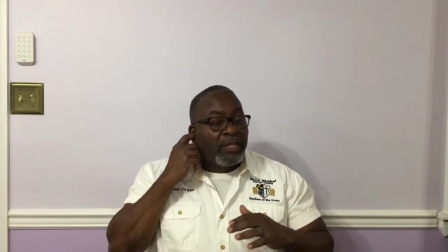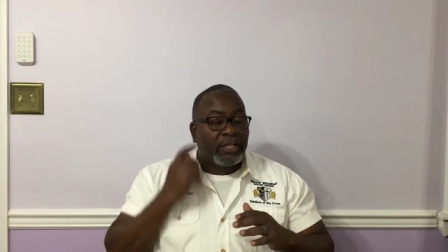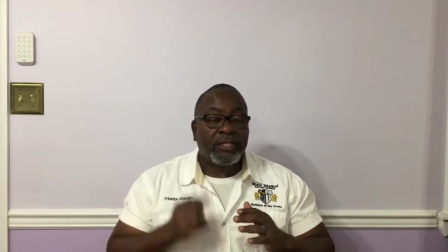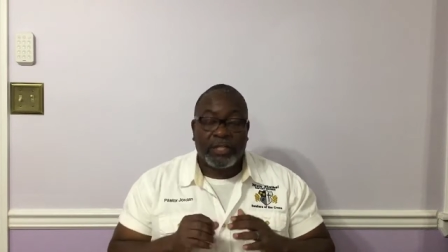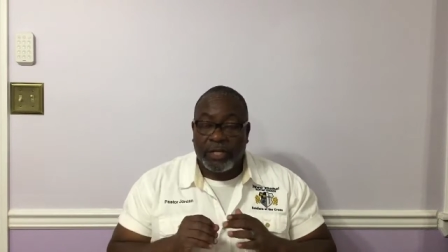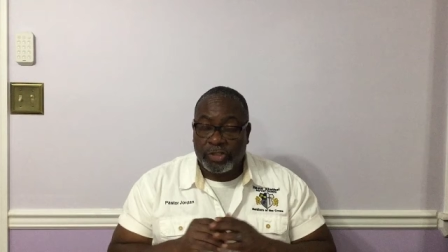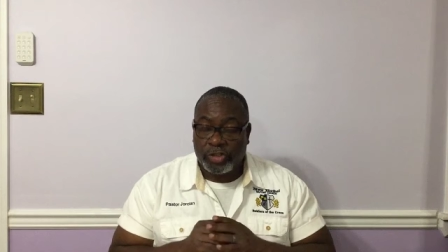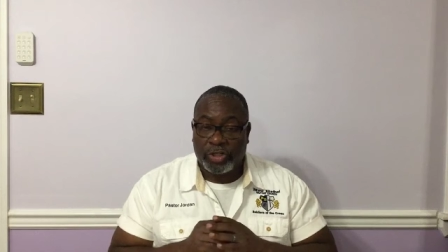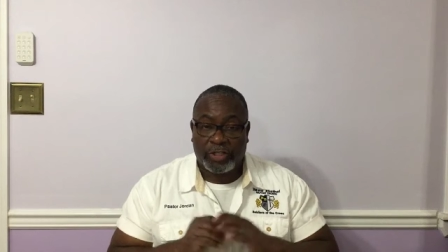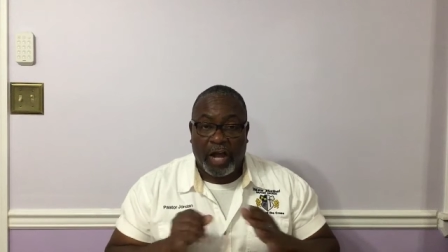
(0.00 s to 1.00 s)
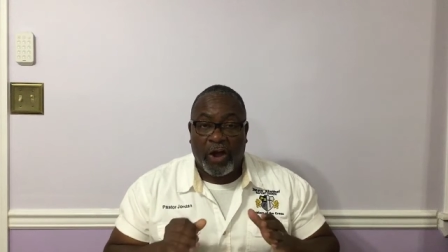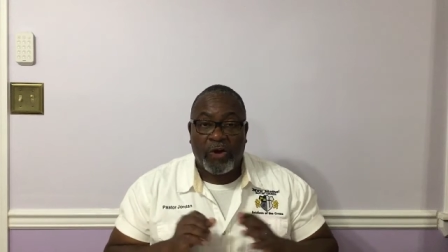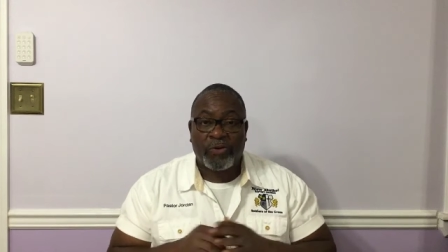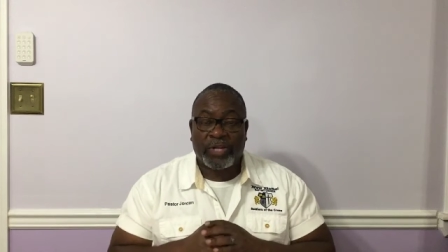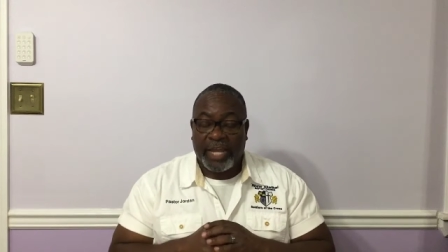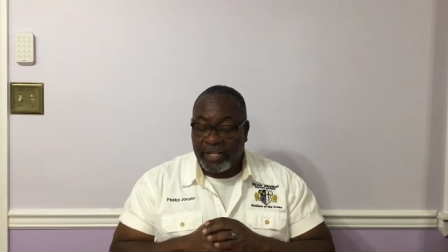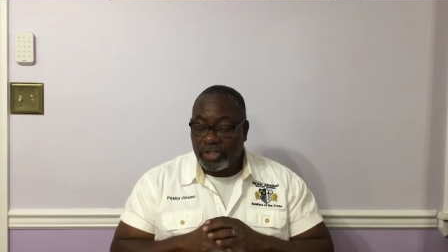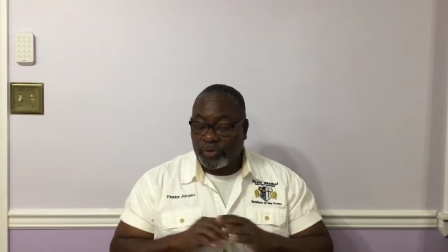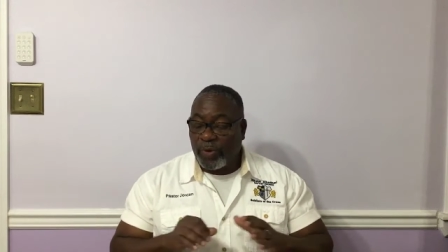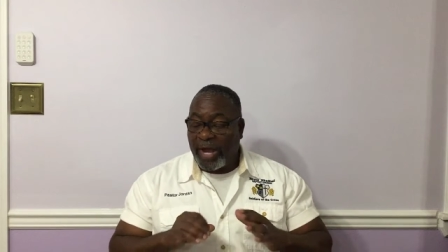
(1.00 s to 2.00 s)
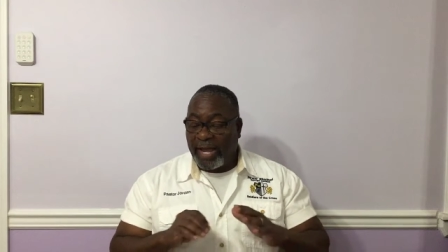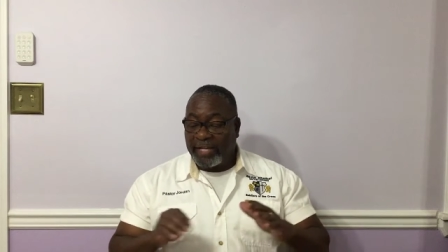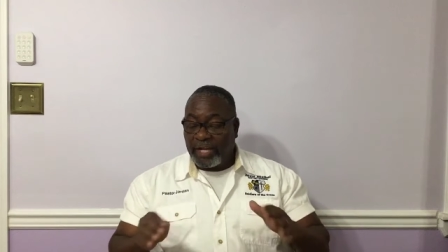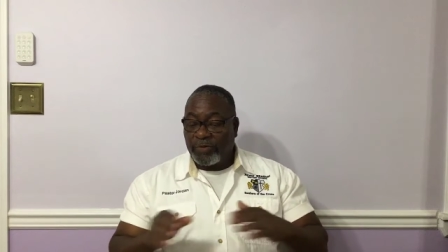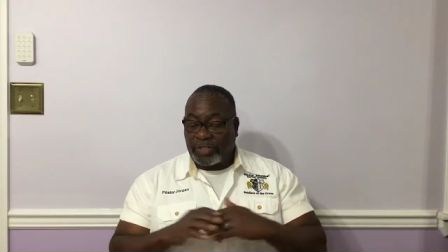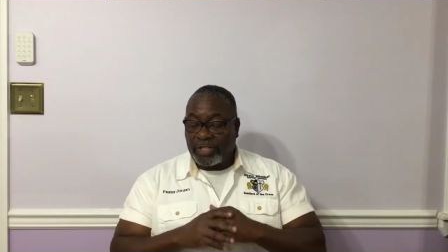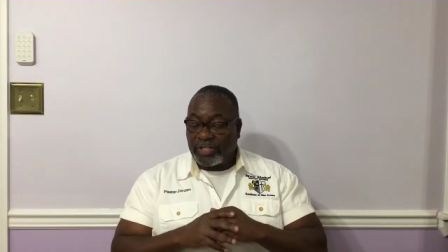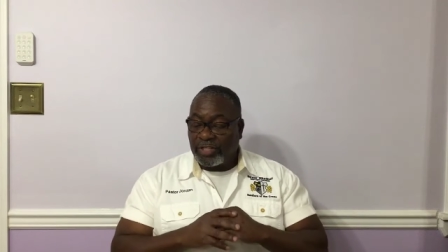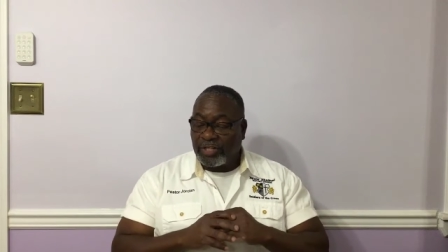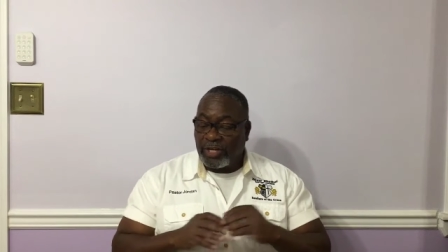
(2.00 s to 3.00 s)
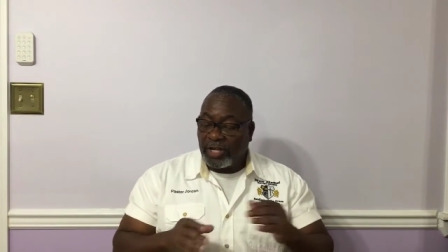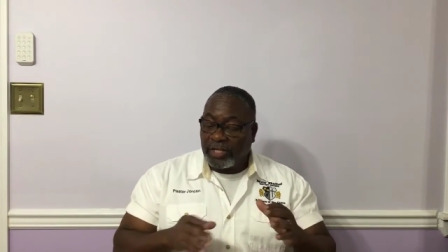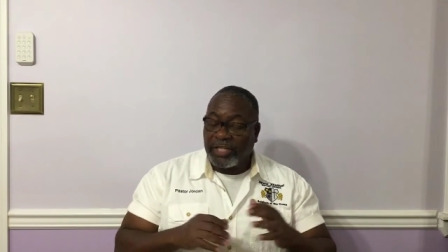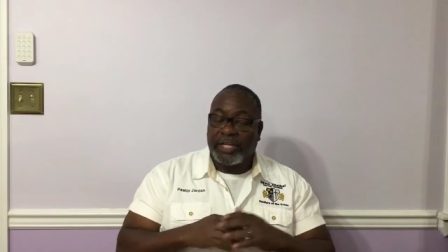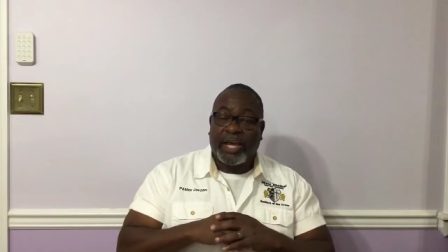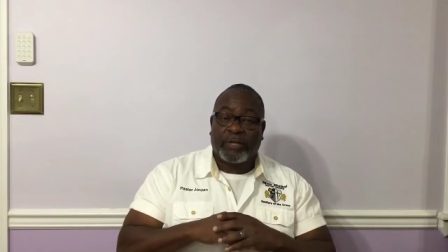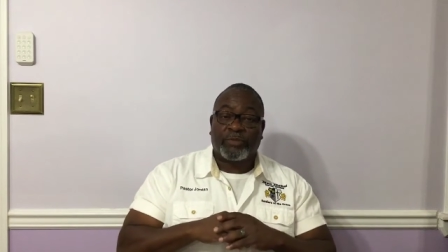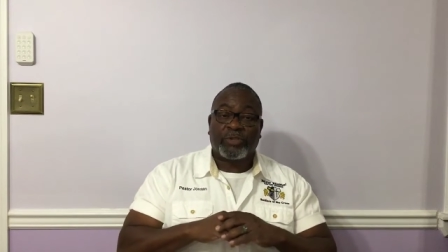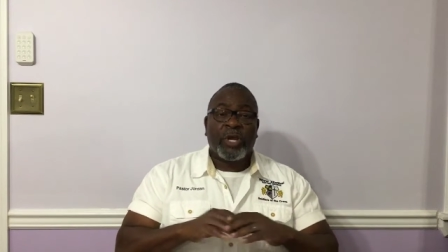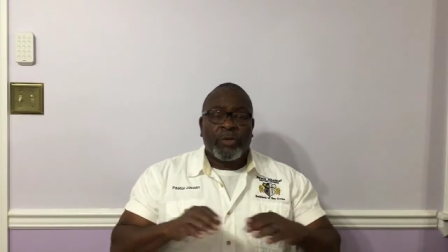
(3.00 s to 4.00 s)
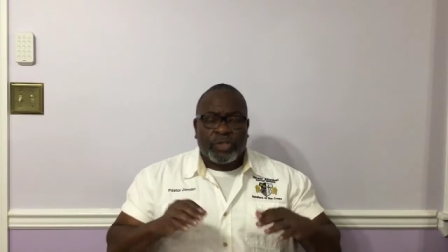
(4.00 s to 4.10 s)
the, the, the dog and the swine. They were considered unclean animals.